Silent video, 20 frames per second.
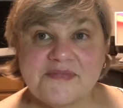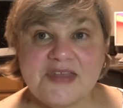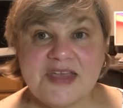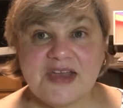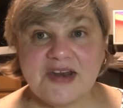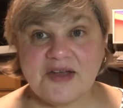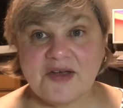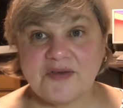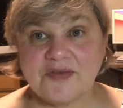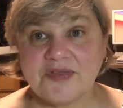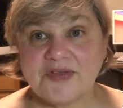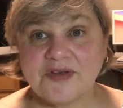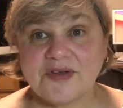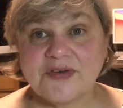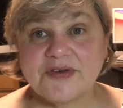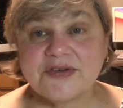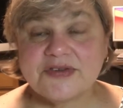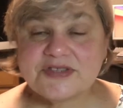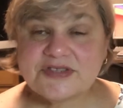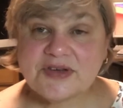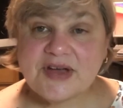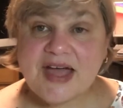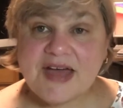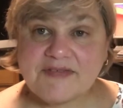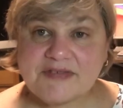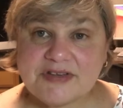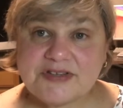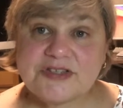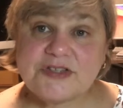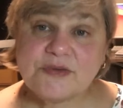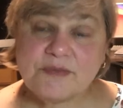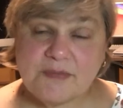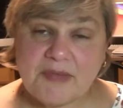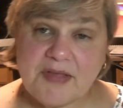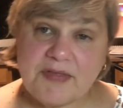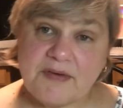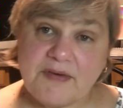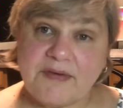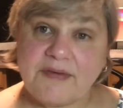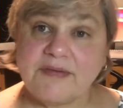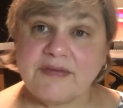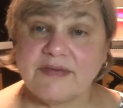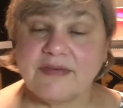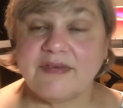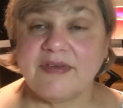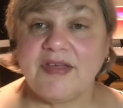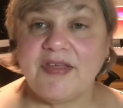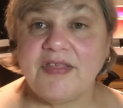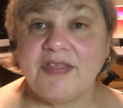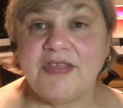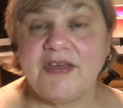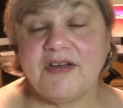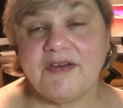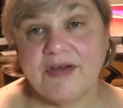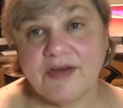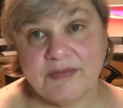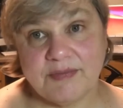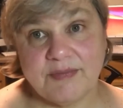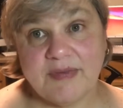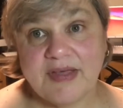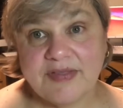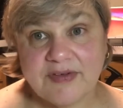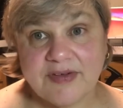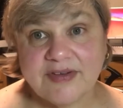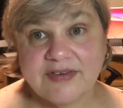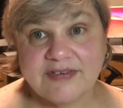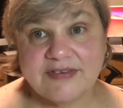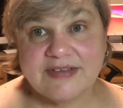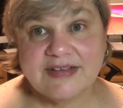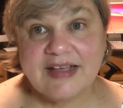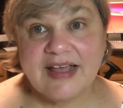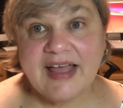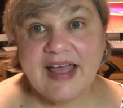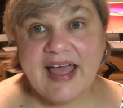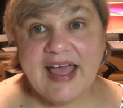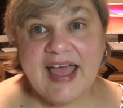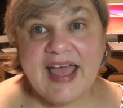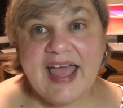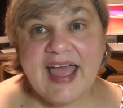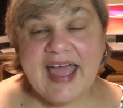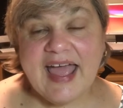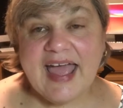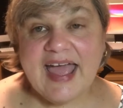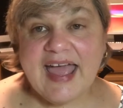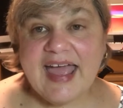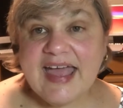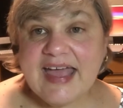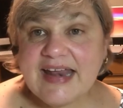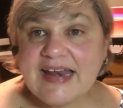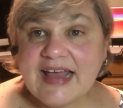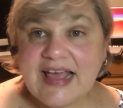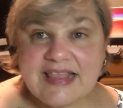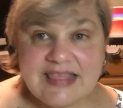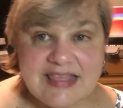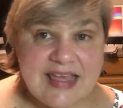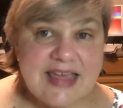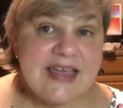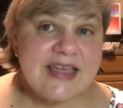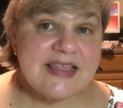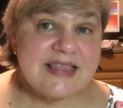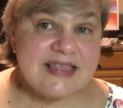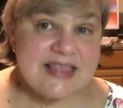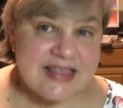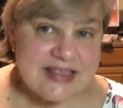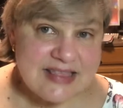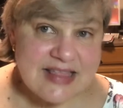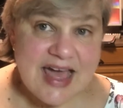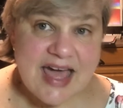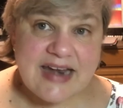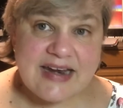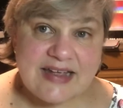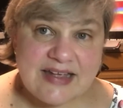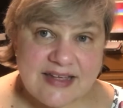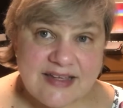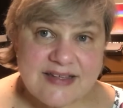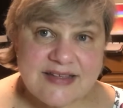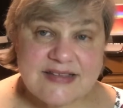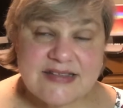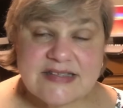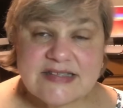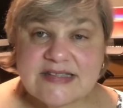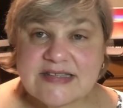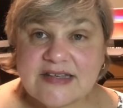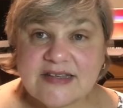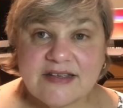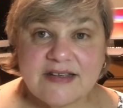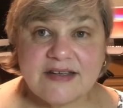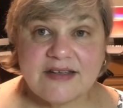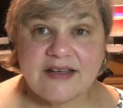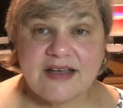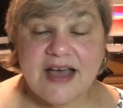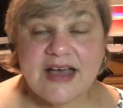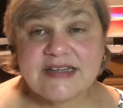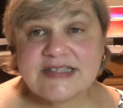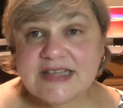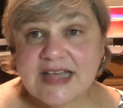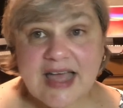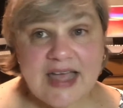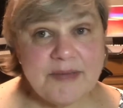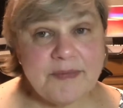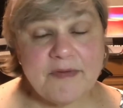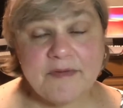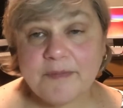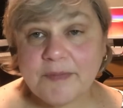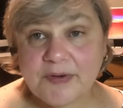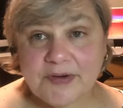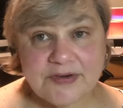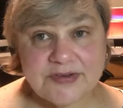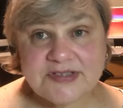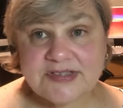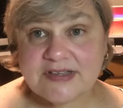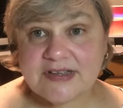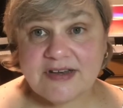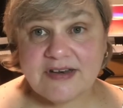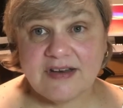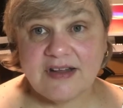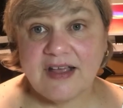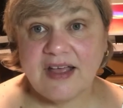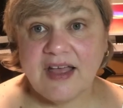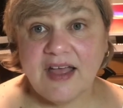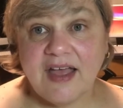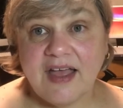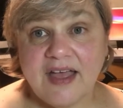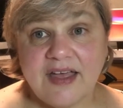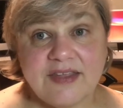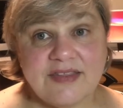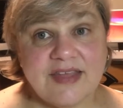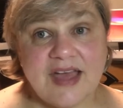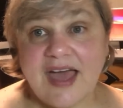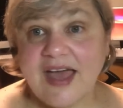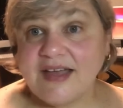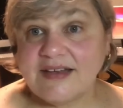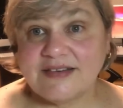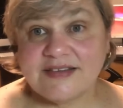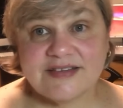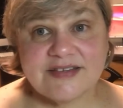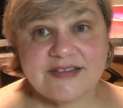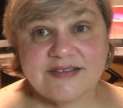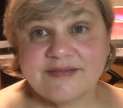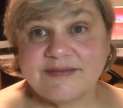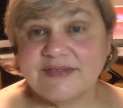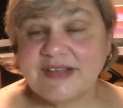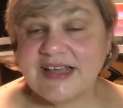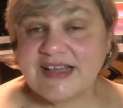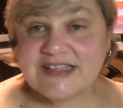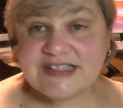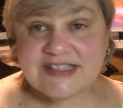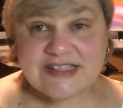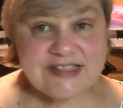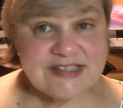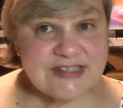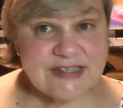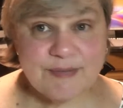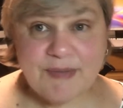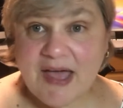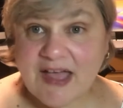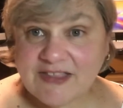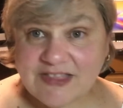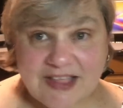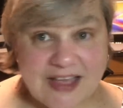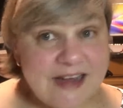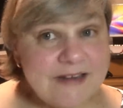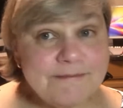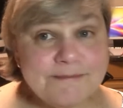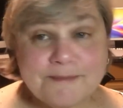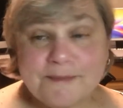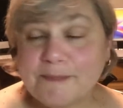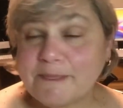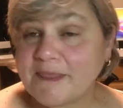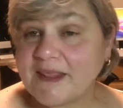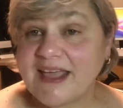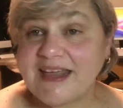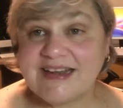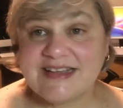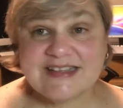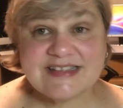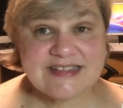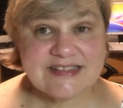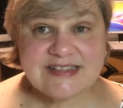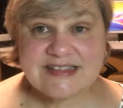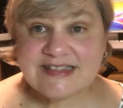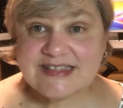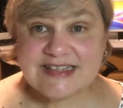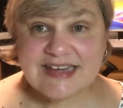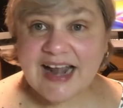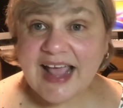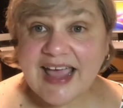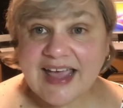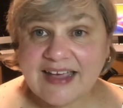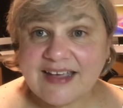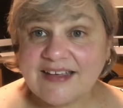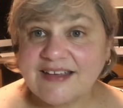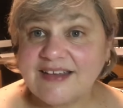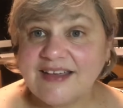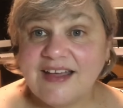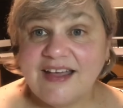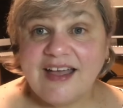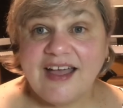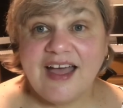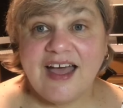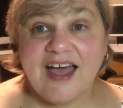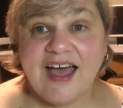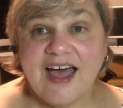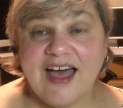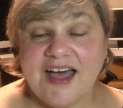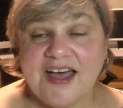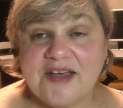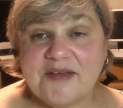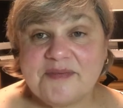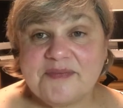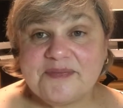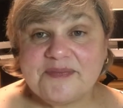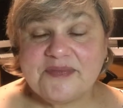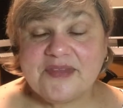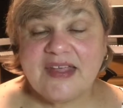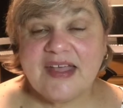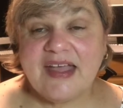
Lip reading: You know, the girls are having to mother their own mother. And I think that that is a type of person that existed back then and exists today. And